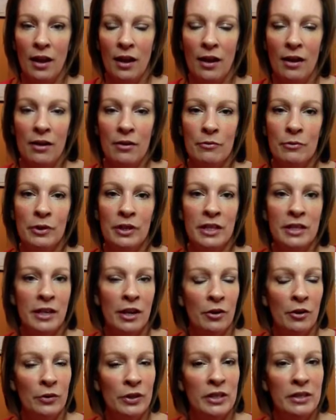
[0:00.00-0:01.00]
Uh, really,
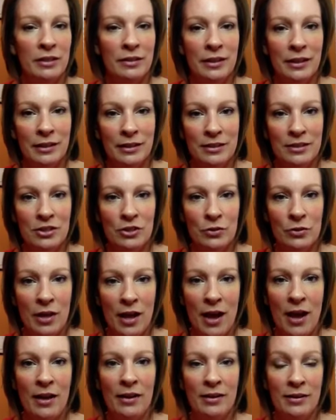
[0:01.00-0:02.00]
the only thing that can do
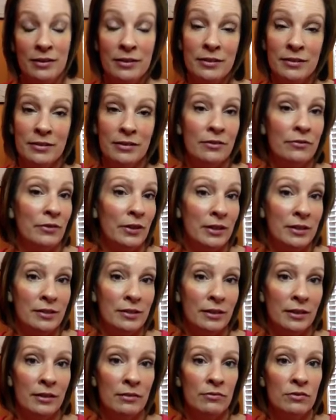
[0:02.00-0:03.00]
that is a
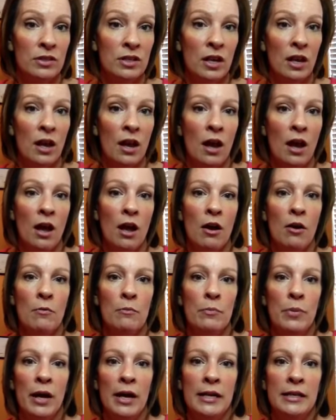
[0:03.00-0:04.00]
facelift.
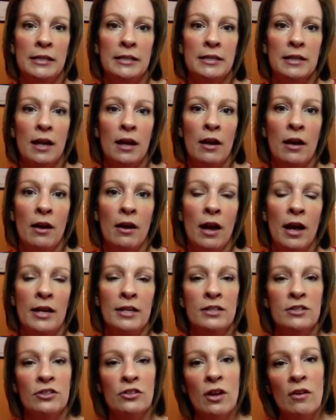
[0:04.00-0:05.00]
But uh, I
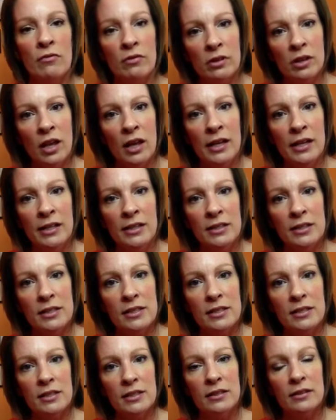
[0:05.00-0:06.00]
still have
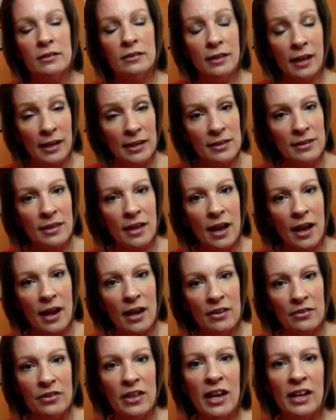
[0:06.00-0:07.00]
clients like
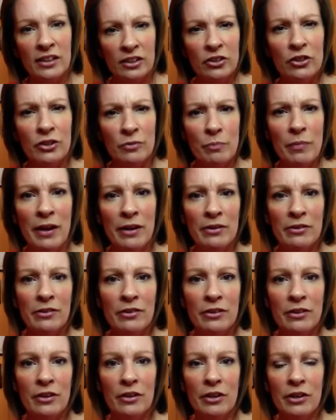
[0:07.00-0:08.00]
that that look
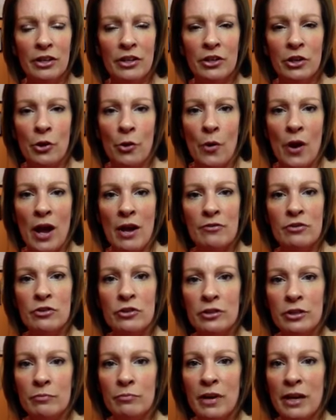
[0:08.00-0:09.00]
better, you know, after
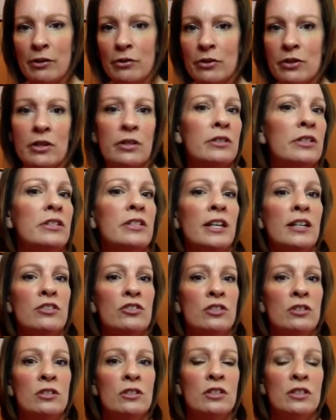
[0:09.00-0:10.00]
a good microcurrent
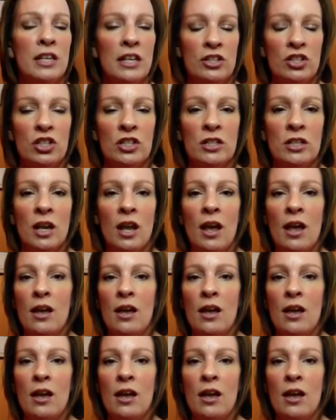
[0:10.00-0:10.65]
section, session